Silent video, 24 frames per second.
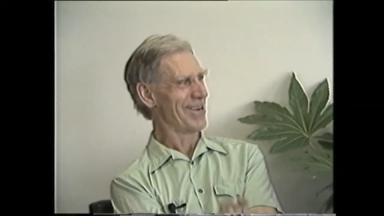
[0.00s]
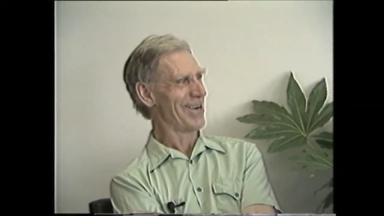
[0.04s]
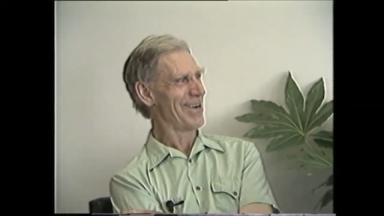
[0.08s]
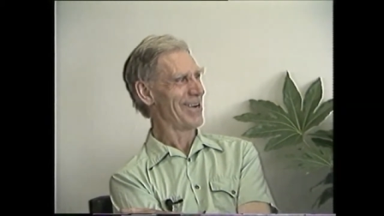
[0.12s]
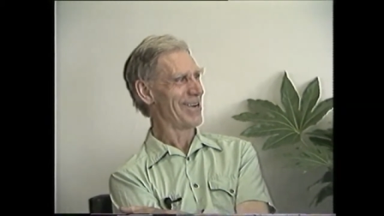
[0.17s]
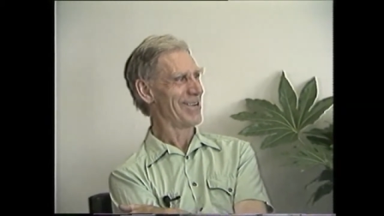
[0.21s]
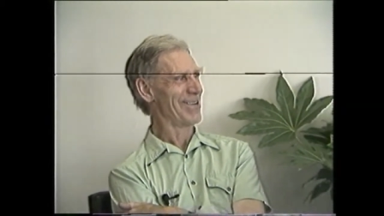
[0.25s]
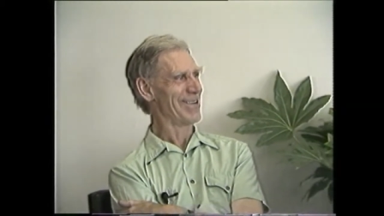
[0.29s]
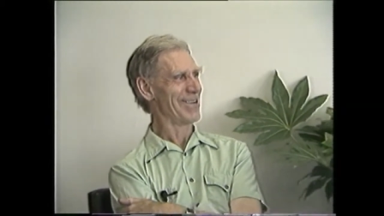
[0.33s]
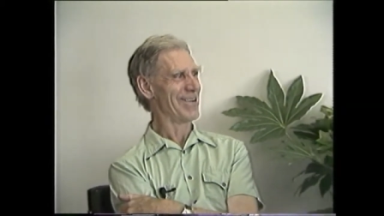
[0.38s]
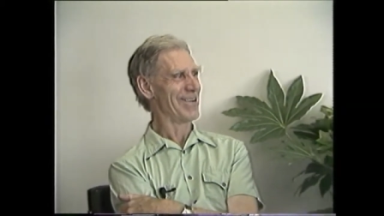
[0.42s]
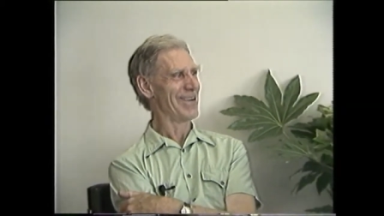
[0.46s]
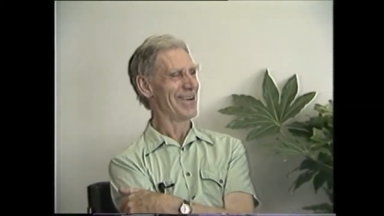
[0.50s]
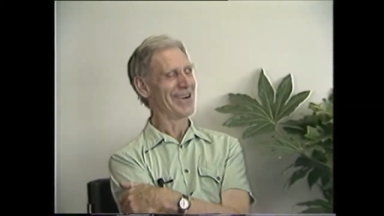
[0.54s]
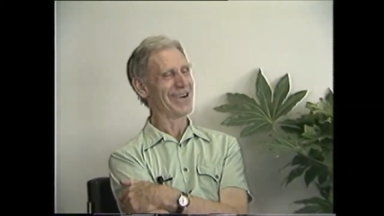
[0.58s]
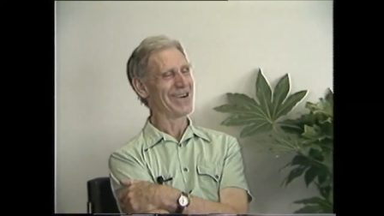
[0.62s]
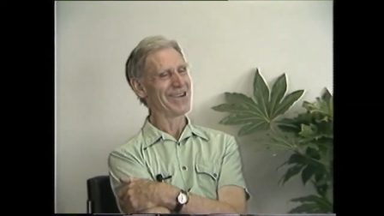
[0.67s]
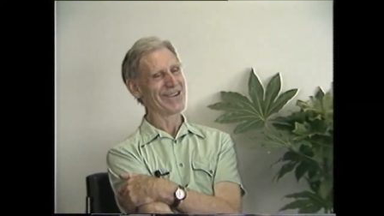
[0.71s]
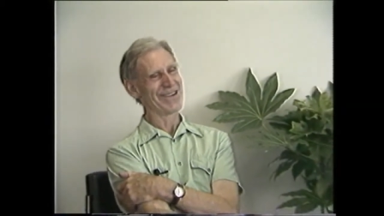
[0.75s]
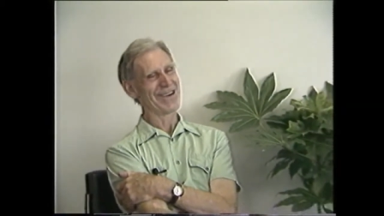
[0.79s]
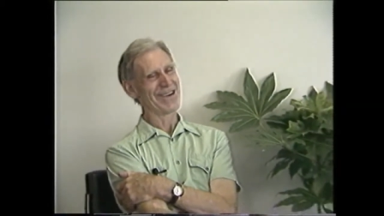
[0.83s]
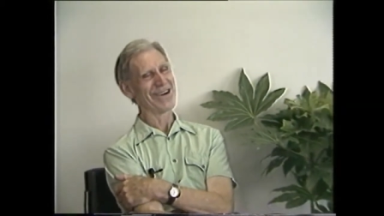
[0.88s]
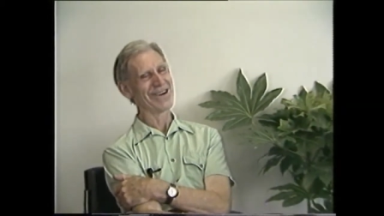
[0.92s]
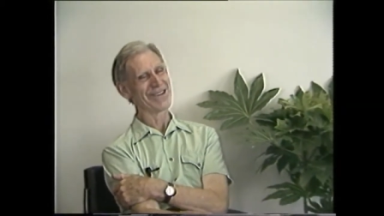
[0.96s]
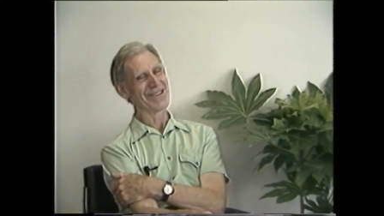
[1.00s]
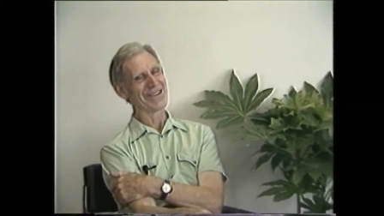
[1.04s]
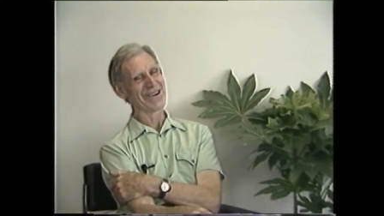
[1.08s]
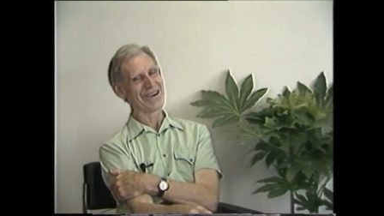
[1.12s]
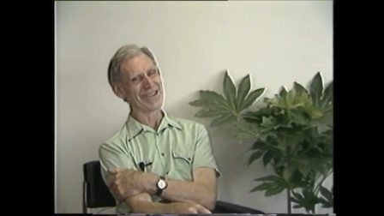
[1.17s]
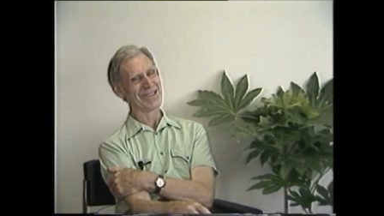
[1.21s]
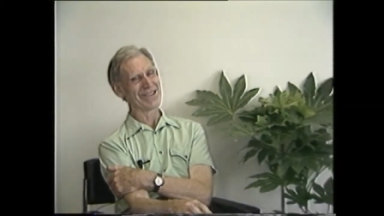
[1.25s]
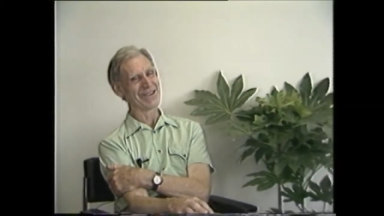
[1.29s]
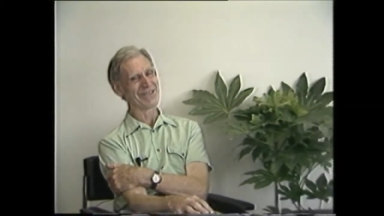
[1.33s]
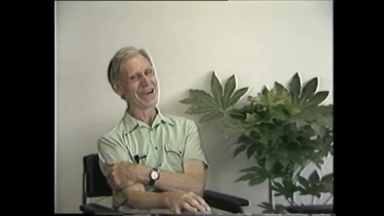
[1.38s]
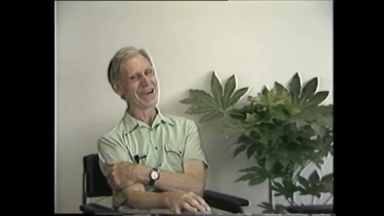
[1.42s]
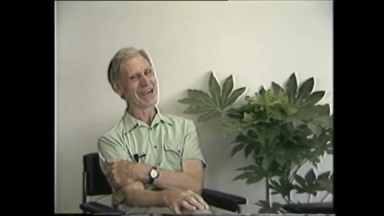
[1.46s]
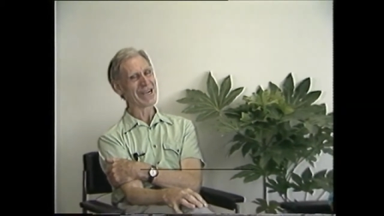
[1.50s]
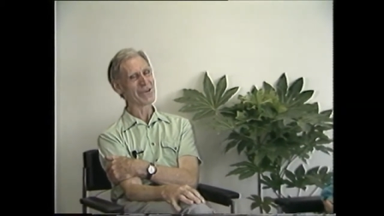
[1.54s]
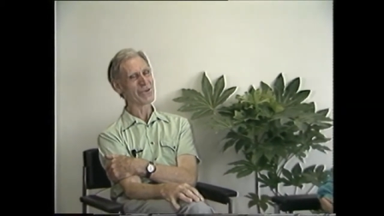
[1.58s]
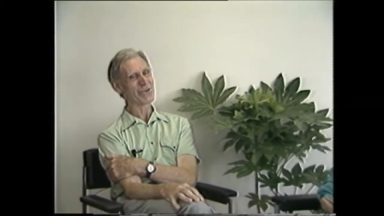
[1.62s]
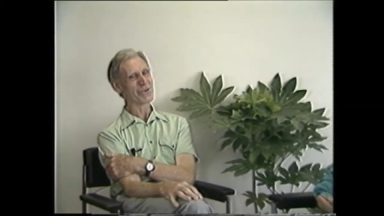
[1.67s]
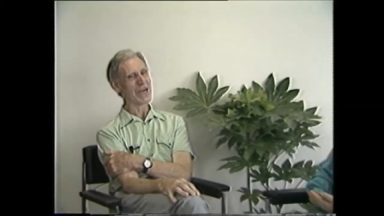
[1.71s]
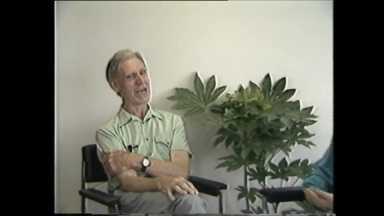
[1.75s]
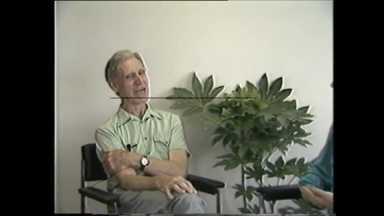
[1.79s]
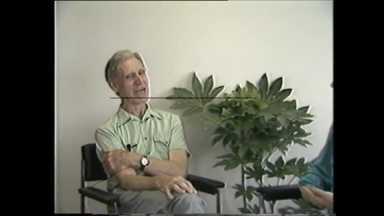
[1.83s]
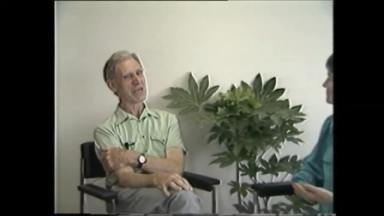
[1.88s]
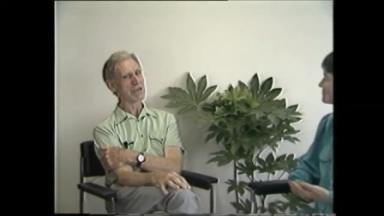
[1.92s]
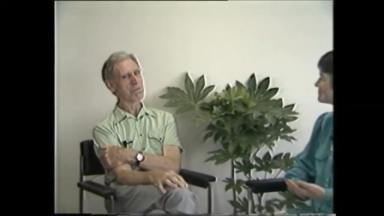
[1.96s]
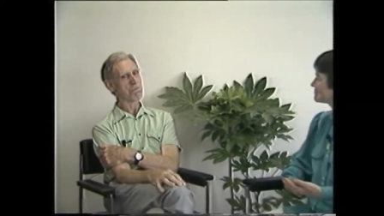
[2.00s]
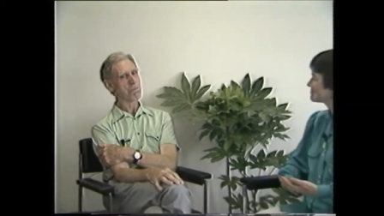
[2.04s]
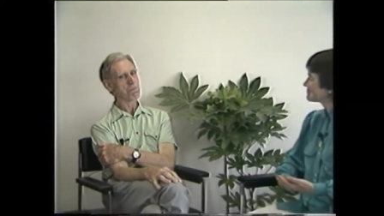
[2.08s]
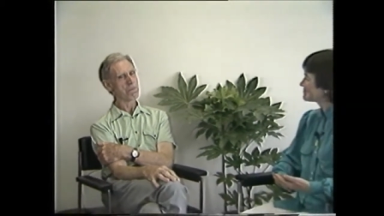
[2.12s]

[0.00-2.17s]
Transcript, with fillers: on, on, on, on the right track. Mm.